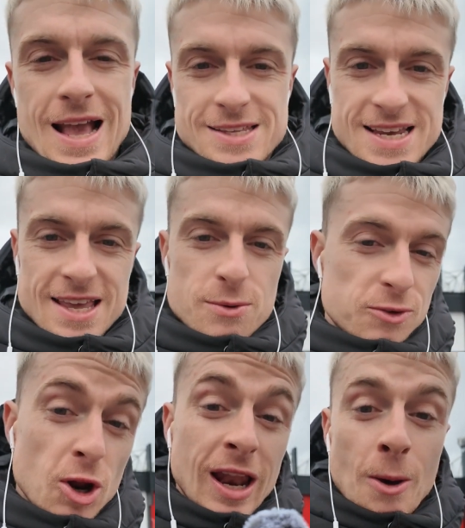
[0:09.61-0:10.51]
I'll tell you,
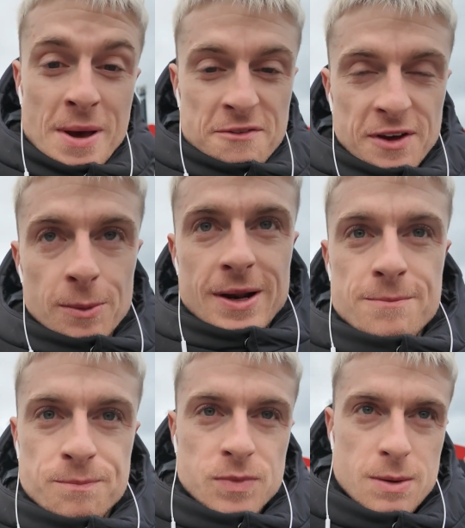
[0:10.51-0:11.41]
we've done a little bit of filming,
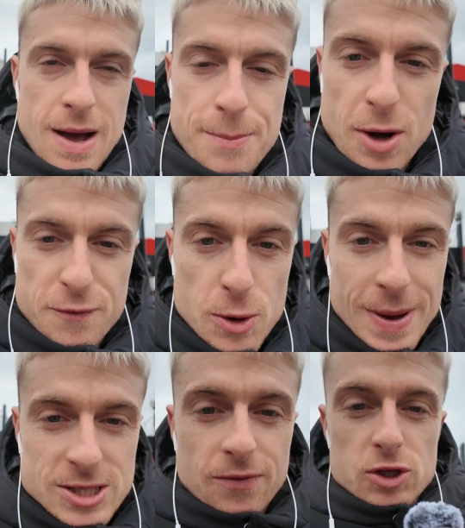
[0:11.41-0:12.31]
might put a few
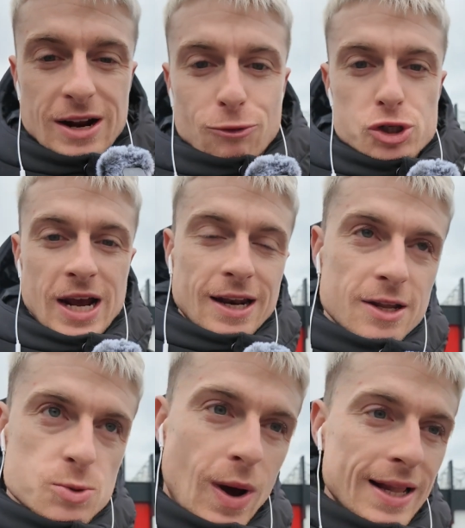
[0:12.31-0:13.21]
bits on the general
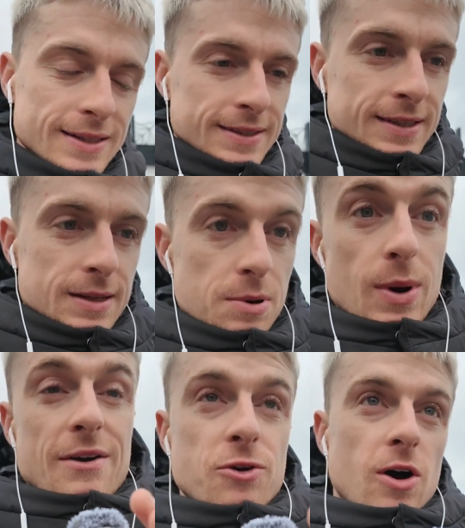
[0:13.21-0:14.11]
channel as well, but
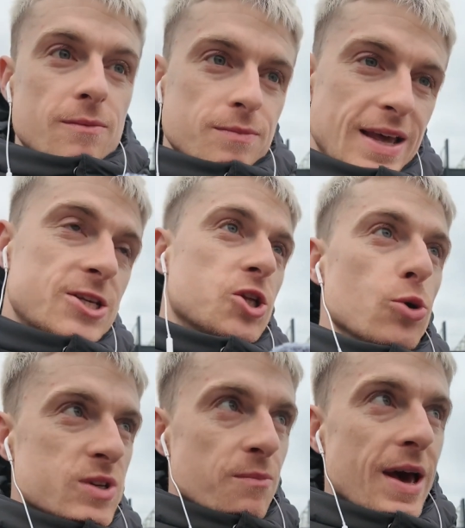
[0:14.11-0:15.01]
we have got
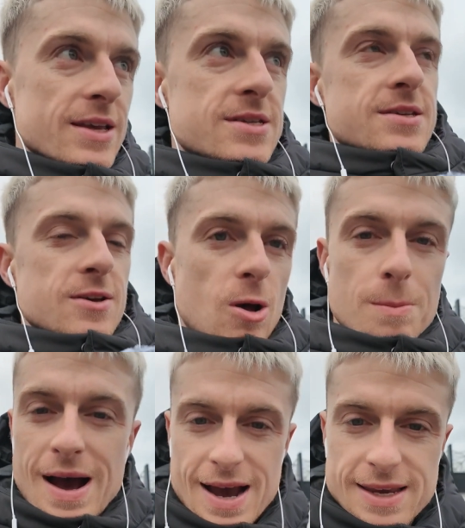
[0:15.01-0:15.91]
exclusive bits
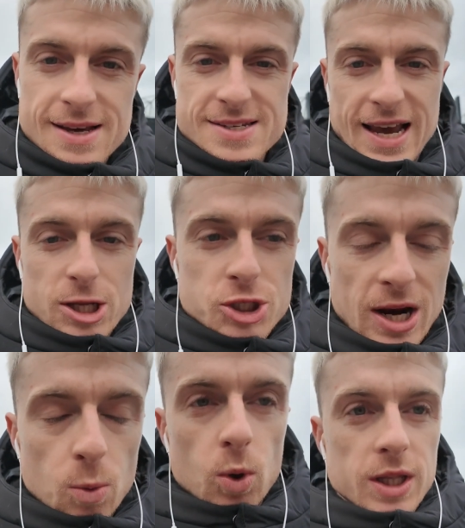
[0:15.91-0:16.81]
on my second
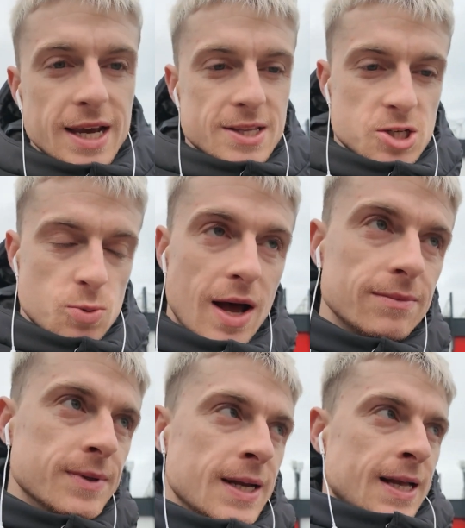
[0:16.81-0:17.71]
channel, One Leeds, as well.
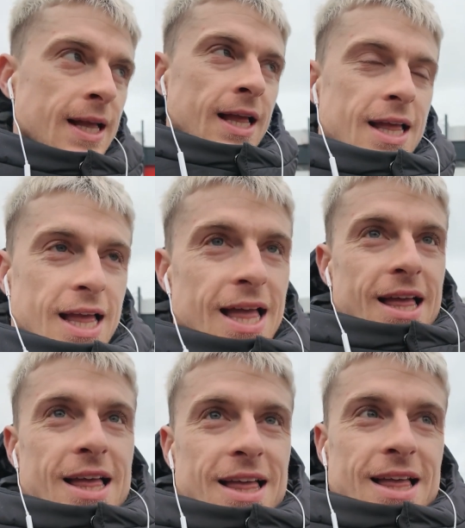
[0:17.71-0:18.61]

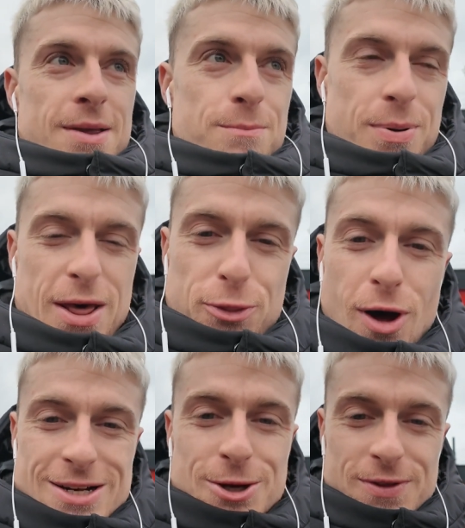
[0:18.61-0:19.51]
But I
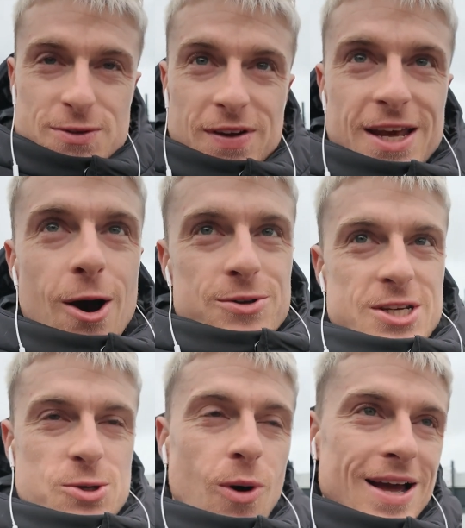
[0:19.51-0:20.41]
thought I'd do this video as
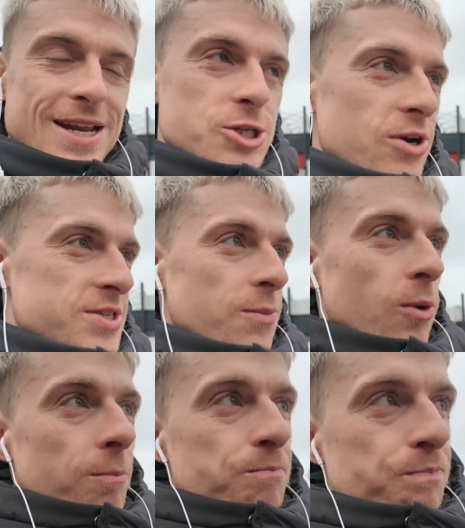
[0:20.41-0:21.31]
it's quite an interesting
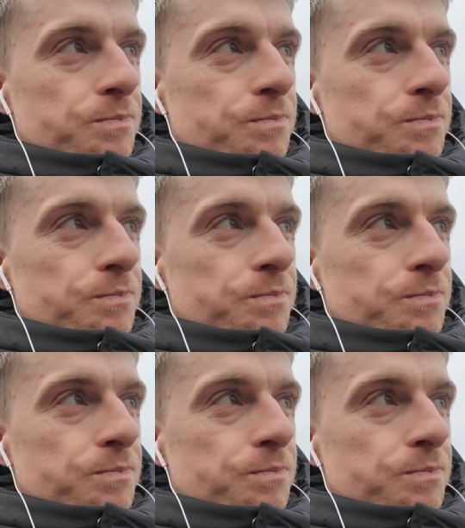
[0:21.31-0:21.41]
one.